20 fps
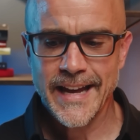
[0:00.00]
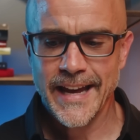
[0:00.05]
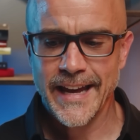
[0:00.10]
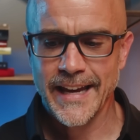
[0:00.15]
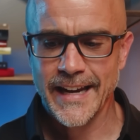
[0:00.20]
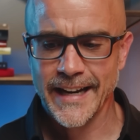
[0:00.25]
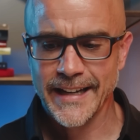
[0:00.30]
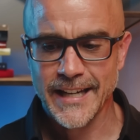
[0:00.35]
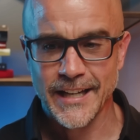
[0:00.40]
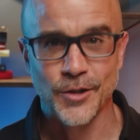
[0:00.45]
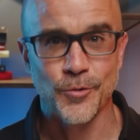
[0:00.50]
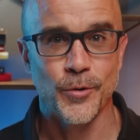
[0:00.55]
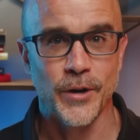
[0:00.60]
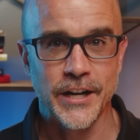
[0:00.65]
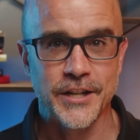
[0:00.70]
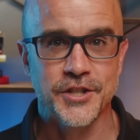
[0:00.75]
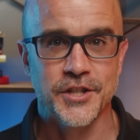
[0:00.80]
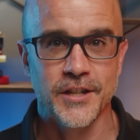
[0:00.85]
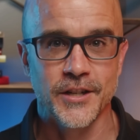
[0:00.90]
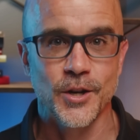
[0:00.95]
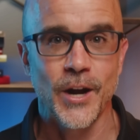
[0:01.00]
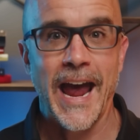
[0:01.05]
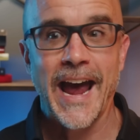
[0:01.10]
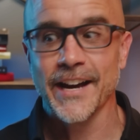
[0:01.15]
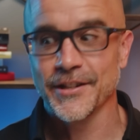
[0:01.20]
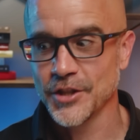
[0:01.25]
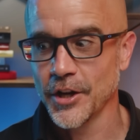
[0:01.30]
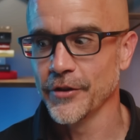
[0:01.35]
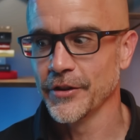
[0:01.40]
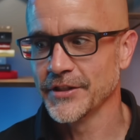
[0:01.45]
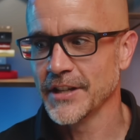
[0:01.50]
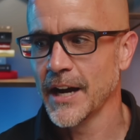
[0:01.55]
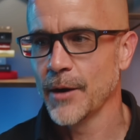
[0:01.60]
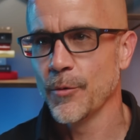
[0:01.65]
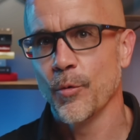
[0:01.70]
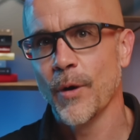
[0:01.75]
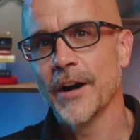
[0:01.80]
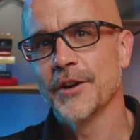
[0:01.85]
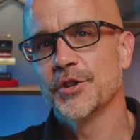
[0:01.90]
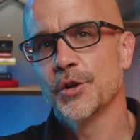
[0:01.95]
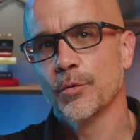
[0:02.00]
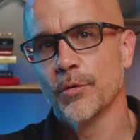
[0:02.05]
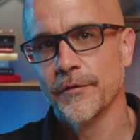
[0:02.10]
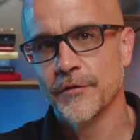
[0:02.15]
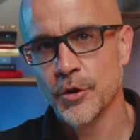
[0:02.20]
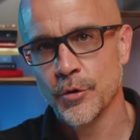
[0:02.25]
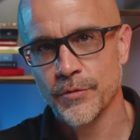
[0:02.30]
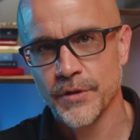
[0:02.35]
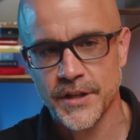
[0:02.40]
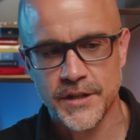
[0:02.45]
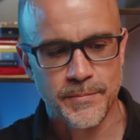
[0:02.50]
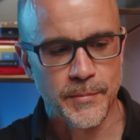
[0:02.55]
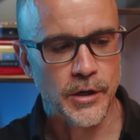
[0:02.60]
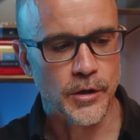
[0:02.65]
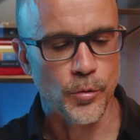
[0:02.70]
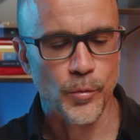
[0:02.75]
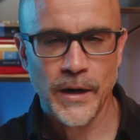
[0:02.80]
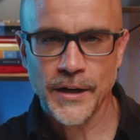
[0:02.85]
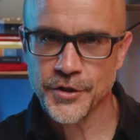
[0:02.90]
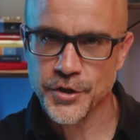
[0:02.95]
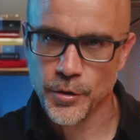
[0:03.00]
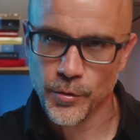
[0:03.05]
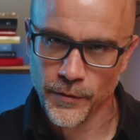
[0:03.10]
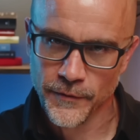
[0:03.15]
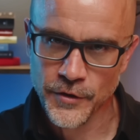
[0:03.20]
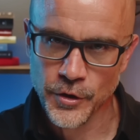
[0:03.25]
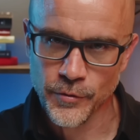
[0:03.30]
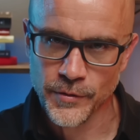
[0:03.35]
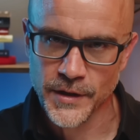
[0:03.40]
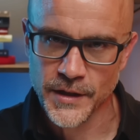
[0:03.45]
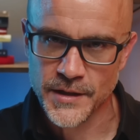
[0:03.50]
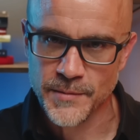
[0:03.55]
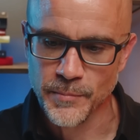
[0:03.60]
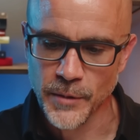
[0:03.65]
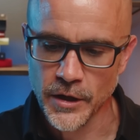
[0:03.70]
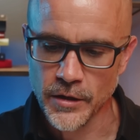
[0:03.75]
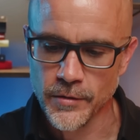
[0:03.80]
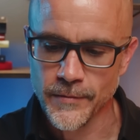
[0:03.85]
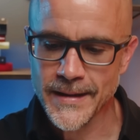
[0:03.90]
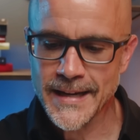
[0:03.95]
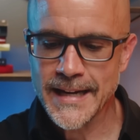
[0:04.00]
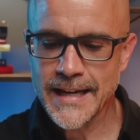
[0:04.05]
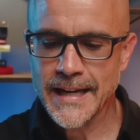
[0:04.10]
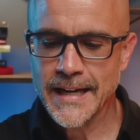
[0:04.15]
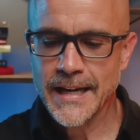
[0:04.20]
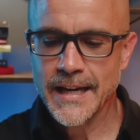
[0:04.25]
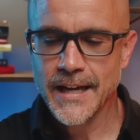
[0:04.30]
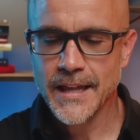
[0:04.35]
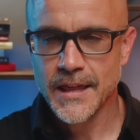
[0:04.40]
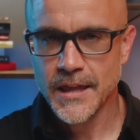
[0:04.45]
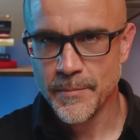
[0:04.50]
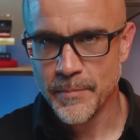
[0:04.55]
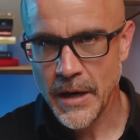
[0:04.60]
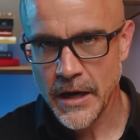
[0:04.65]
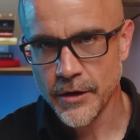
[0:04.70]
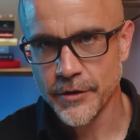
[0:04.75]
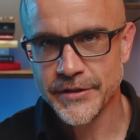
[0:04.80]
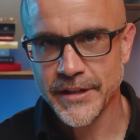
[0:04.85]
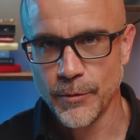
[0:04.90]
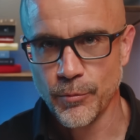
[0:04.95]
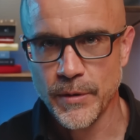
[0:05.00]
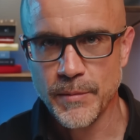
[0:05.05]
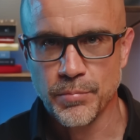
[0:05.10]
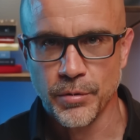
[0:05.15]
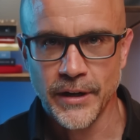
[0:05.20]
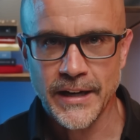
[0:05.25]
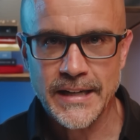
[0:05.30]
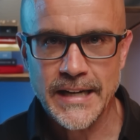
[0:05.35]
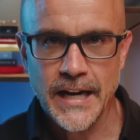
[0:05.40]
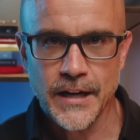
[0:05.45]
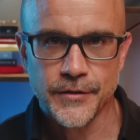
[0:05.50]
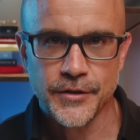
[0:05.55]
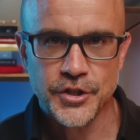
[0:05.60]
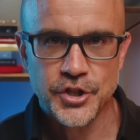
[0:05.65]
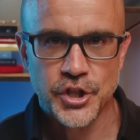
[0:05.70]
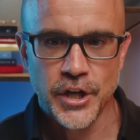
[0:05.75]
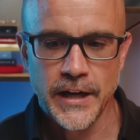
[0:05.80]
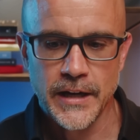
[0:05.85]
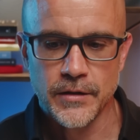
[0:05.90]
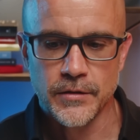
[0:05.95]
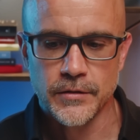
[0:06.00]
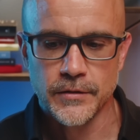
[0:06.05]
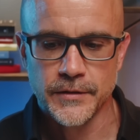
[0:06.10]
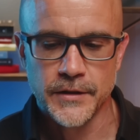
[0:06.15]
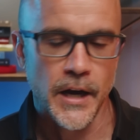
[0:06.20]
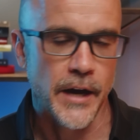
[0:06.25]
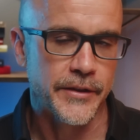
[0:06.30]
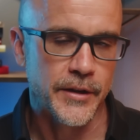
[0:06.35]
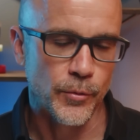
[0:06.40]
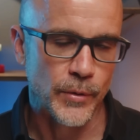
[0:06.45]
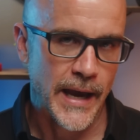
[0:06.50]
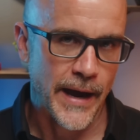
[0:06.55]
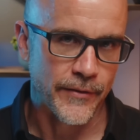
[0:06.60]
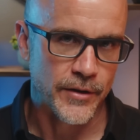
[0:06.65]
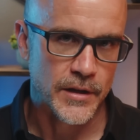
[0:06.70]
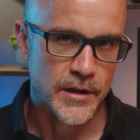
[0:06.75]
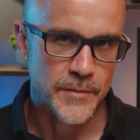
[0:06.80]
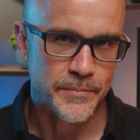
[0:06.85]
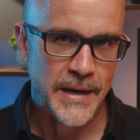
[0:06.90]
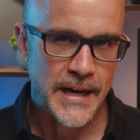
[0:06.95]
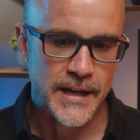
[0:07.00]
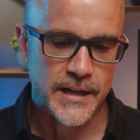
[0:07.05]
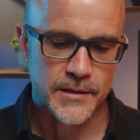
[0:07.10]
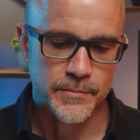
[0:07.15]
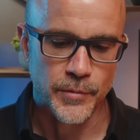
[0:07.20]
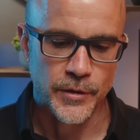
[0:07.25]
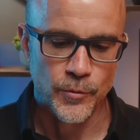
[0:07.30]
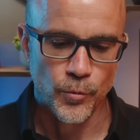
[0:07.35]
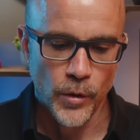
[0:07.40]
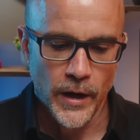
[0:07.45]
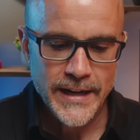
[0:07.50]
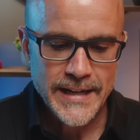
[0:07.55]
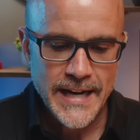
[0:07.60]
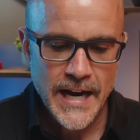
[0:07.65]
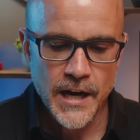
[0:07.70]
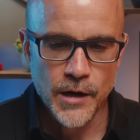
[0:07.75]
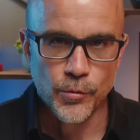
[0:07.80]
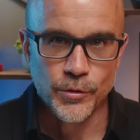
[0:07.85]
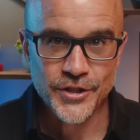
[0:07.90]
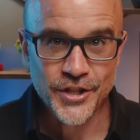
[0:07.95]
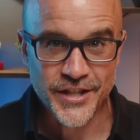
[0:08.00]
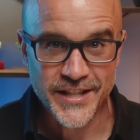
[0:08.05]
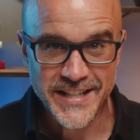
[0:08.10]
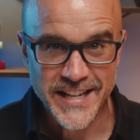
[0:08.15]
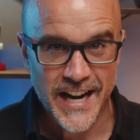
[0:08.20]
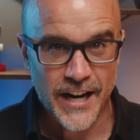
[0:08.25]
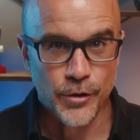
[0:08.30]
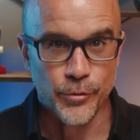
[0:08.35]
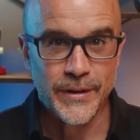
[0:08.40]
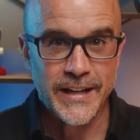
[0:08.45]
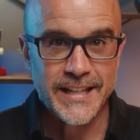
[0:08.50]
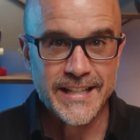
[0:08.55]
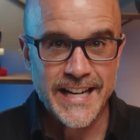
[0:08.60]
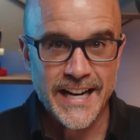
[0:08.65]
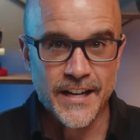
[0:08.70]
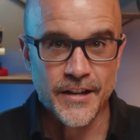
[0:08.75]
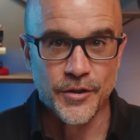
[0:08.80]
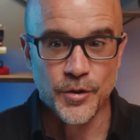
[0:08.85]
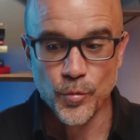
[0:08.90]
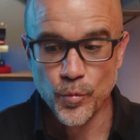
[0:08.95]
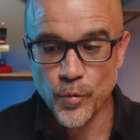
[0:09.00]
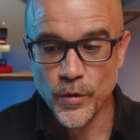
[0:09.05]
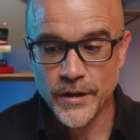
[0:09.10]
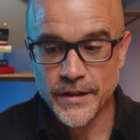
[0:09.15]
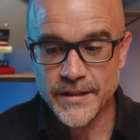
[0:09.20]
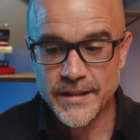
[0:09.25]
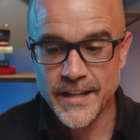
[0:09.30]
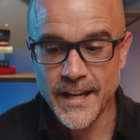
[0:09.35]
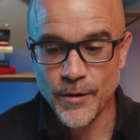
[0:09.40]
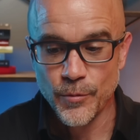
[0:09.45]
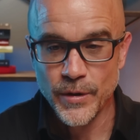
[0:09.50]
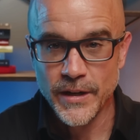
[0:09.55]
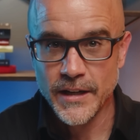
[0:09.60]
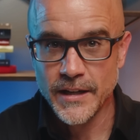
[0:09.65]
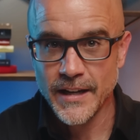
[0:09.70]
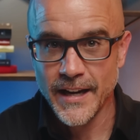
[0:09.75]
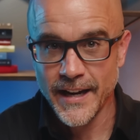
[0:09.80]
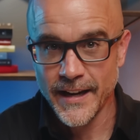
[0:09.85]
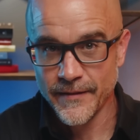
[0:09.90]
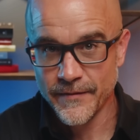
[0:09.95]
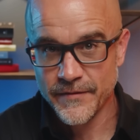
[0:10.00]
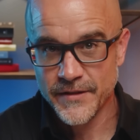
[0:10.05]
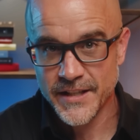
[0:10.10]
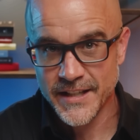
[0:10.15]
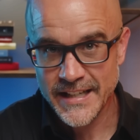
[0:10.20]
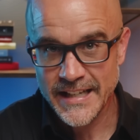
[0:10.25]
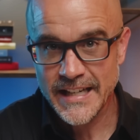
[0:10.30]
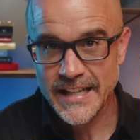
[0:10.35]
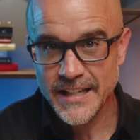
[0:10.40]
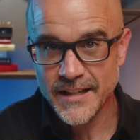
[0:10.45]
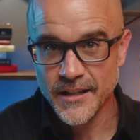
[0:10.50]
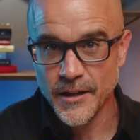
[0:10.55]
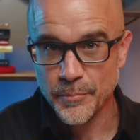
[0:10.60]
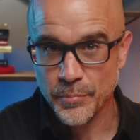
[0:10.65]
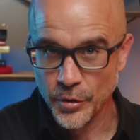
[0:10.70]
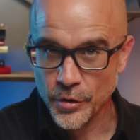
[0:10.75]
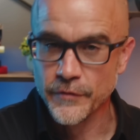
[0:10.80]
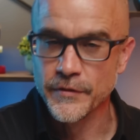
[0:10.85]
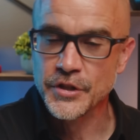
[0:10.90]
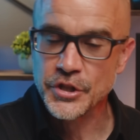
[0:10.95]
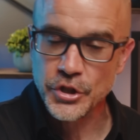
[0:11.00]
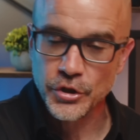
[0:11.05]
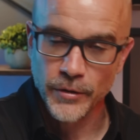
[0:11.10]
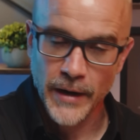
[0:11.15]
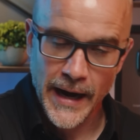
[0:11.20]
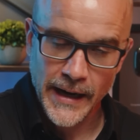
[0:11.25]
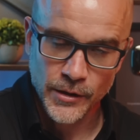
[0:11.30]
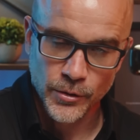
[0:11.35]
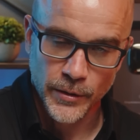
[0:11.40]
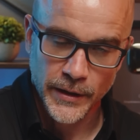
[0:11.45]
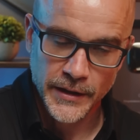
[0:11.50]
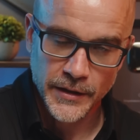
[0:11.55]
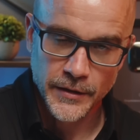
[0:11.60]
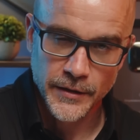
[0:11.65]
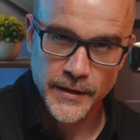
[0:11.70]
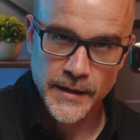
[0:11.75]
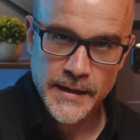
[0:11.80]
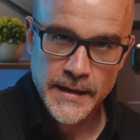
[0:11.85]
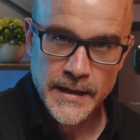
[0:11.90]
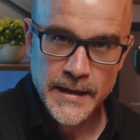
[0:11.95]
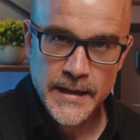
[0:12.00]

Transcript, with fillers: And I get asked all the time, why aren't you reviewing this model? Why aren't you reviewing this model? the models that we bring now on the channel, not that we haven't in the past, but right now we're just narrowing it down to ones that we have seen a proven track record.